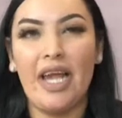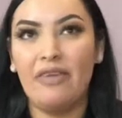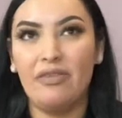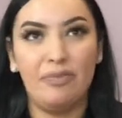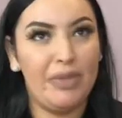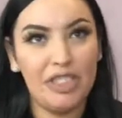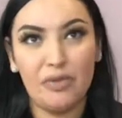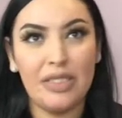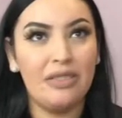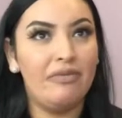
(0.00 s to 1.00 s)
I have a
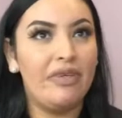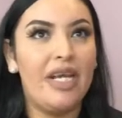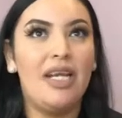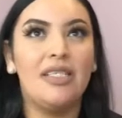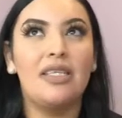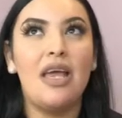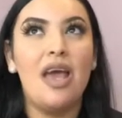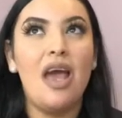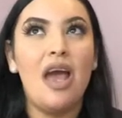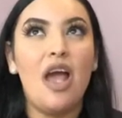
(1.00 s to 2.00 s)
bitch resting face.
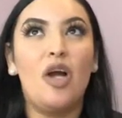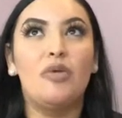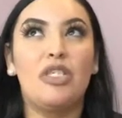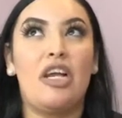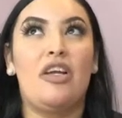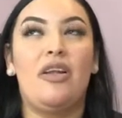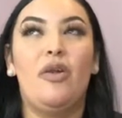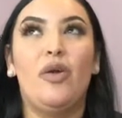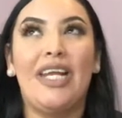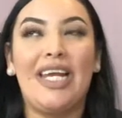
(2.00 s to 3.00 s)
I always like
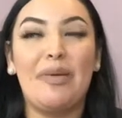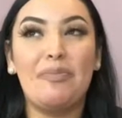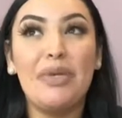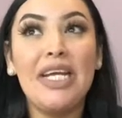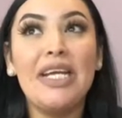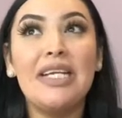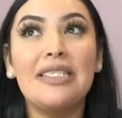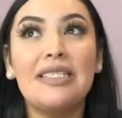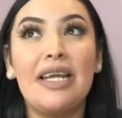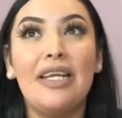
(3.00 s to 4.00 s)
look like I'm
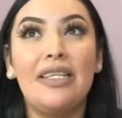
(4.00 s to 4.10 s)
pissed.